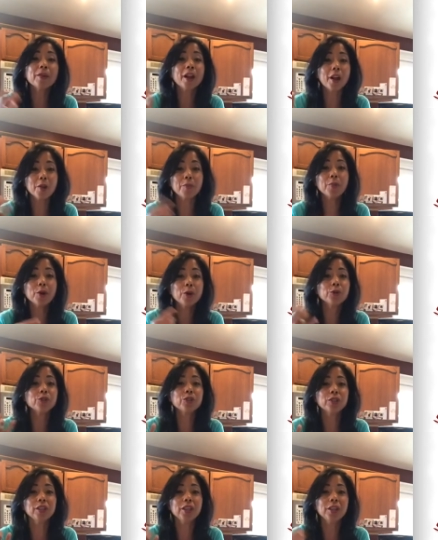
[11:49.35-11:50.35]
but I'll
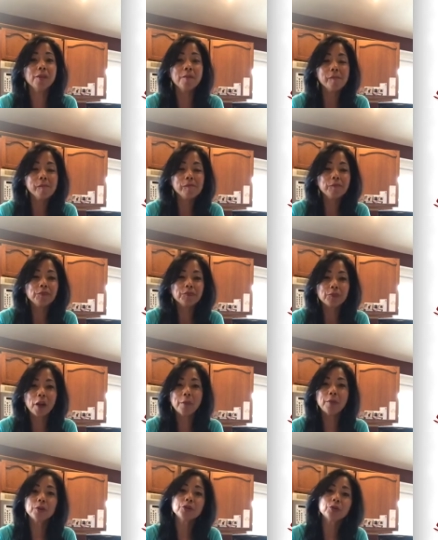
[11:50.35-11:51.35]
post the
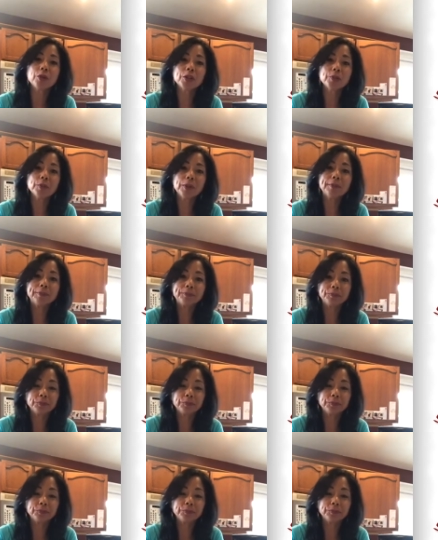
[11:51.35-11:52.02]
recipe.